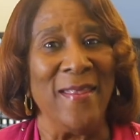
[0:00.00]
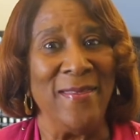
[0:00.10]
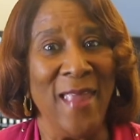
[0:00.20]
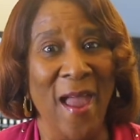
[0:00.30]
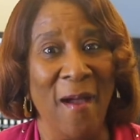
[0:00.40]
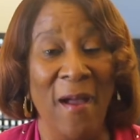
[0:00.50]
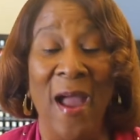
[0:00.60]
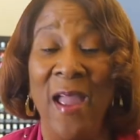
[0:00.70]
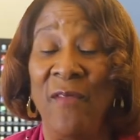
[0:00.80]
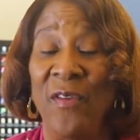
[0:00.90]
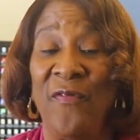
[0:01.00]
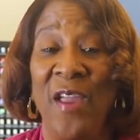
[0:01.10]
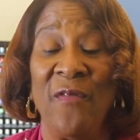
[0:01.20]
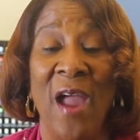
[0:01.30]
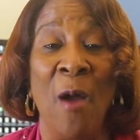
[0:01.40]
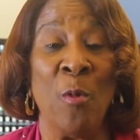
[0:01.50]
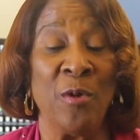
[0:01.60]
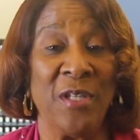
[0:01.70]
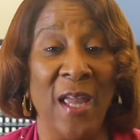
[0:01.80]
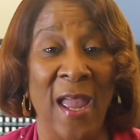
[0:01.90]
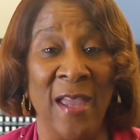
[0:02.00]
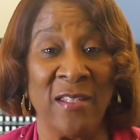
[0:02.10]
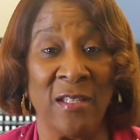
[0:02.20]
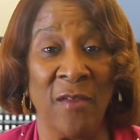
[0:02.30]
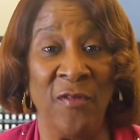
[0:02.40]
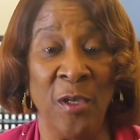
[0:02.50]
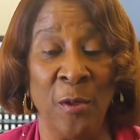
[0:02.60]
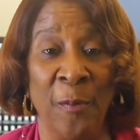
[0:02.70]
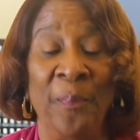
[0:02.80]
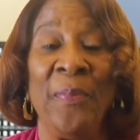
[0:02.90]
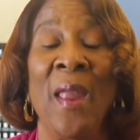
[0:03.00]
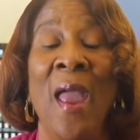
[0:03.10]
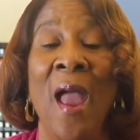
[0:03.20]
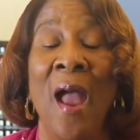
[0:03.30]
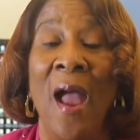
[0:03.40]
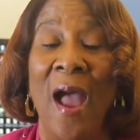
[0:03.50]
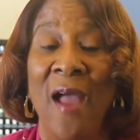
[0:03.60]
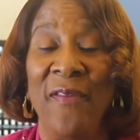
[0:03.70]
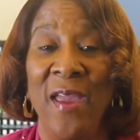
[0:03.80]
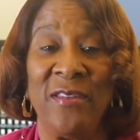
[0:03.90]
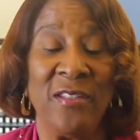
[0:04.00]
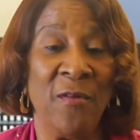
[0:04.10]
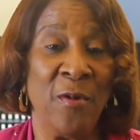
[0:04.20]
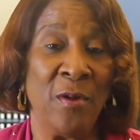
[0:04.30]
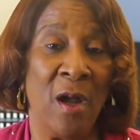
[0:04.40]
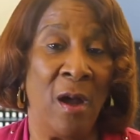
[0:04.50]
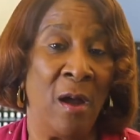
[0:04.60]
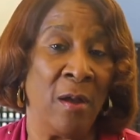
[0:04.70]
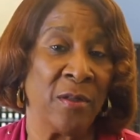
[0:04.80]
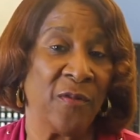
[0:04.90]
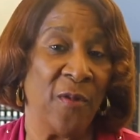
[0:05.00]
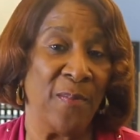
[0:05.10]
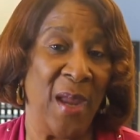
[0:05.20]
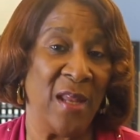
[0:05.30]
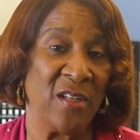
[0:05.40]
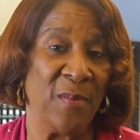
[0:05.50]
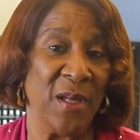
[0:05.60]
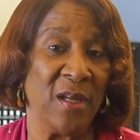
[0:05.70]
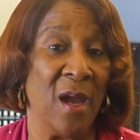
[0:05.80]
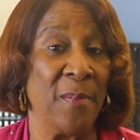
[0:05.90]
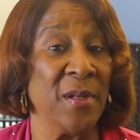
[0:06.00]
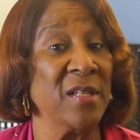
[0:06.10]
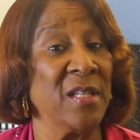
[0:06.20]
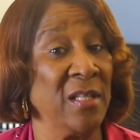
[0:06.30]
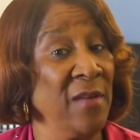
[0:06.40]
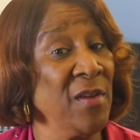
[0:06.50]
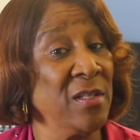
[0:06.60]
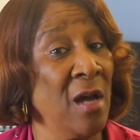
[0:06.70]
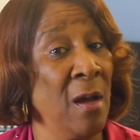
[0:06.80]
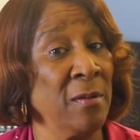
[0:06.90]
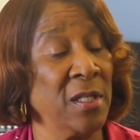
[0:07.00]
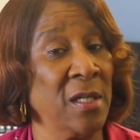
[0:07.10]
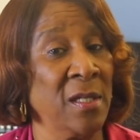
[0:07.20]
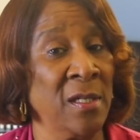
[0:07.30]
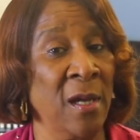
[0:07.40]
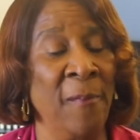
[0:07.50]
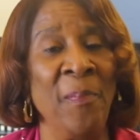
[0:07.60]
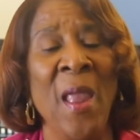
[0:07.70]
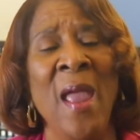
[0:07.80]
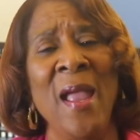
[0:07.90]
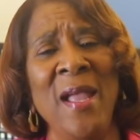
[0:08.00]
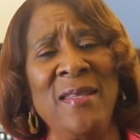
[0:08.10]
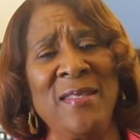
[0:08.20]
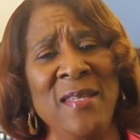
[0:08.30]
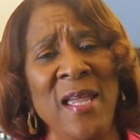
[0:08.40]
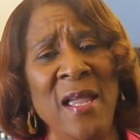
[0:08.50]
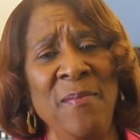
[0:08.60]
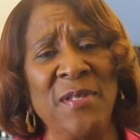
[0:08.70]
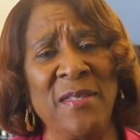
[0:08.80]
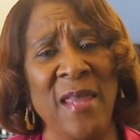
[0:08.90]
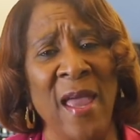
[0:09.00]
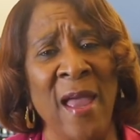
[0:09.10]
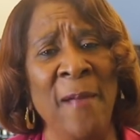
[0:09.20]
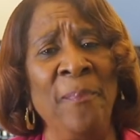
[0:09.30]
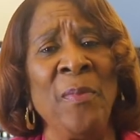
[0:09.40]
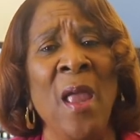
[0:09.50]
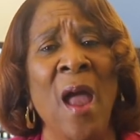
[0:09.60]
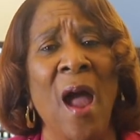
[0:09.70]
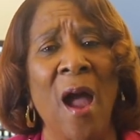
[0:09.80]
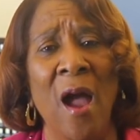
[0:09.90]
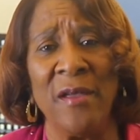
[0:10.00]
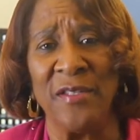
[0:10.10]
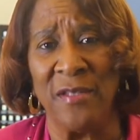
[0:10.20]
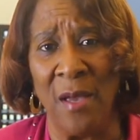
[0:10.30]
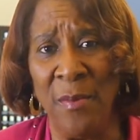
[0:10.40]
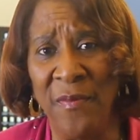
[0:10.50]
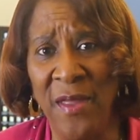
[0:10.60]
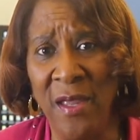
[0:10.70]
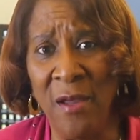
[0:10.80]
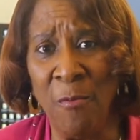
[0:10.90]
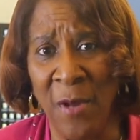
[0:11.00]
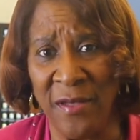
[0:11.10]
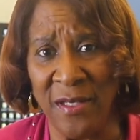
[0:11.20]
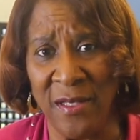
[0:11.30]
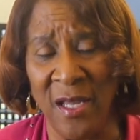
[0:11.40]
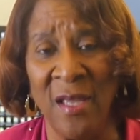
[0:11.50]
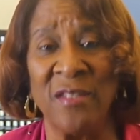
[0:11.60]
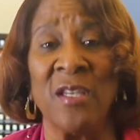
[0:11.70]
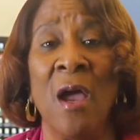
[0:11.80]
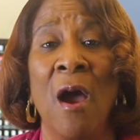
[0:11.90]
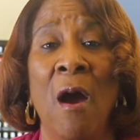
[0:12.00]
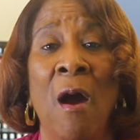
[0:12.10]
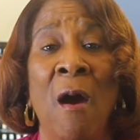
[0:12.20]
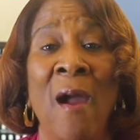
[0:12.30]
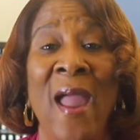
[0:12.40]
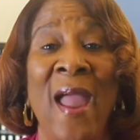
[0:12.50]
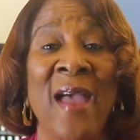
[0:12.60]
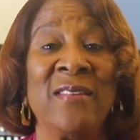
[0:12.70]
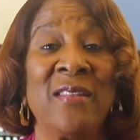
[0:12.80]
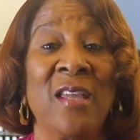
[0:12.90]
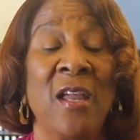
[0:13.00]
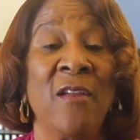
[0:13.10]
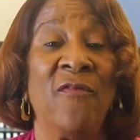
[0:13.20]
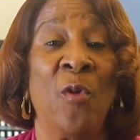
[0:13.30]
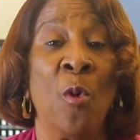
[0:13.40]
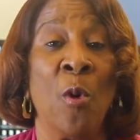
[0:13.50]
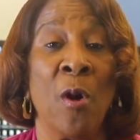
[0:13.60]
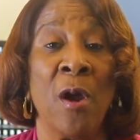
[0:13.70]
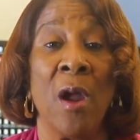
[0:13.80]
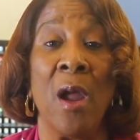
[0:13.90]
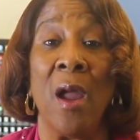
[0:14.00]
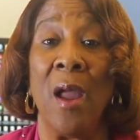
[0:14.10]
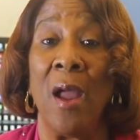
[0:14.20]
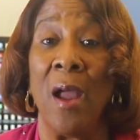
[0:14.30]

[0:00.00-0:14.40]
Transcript: Now, I have a favor I want to ask of you. I've had several calls from management companies and even talked to HUD. It seems that some of the residents are asking for